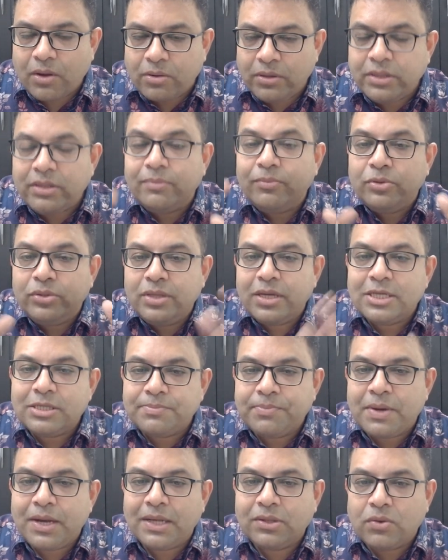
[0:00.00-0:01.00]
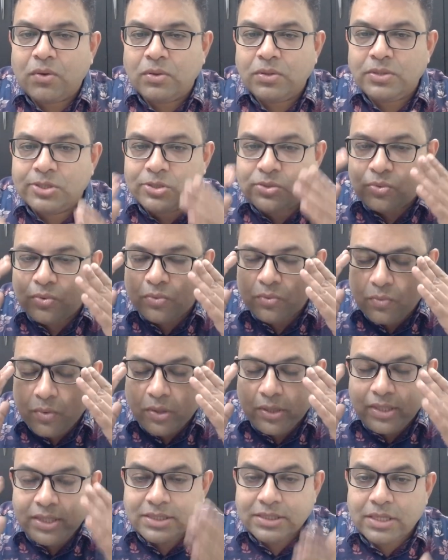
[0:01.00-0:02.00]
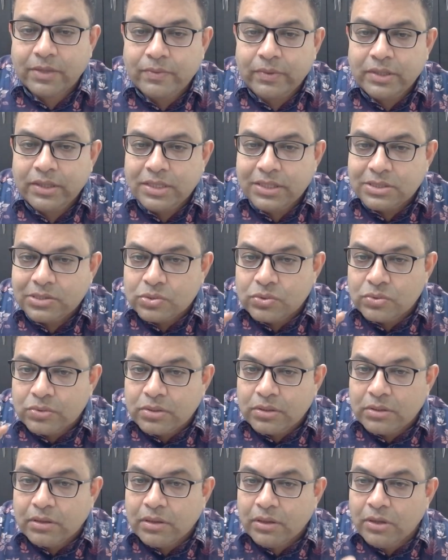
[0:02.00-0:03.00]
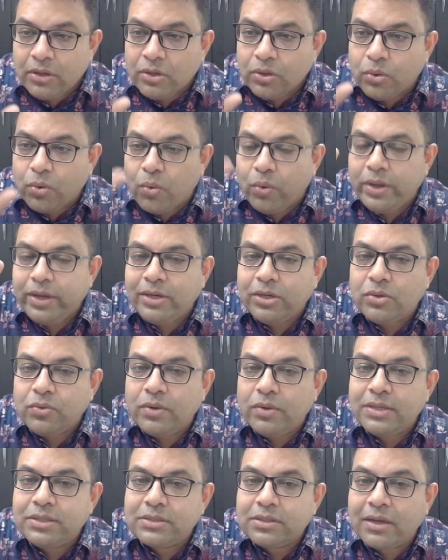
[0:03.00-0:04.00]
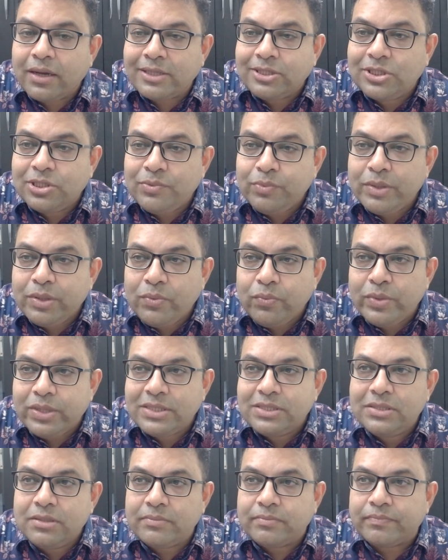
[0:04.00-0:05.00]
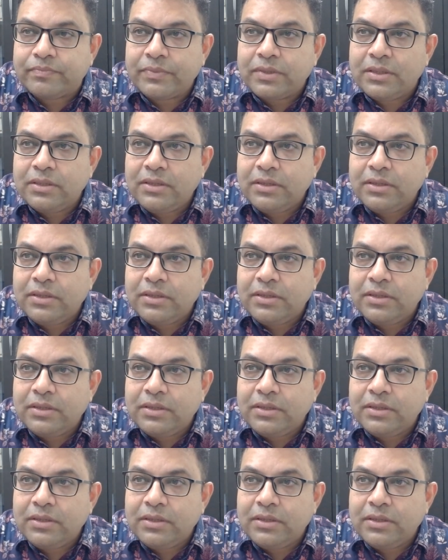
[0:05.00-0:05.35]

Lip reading: in the Buddha's path also, what he has given is going towards achieving wisdom,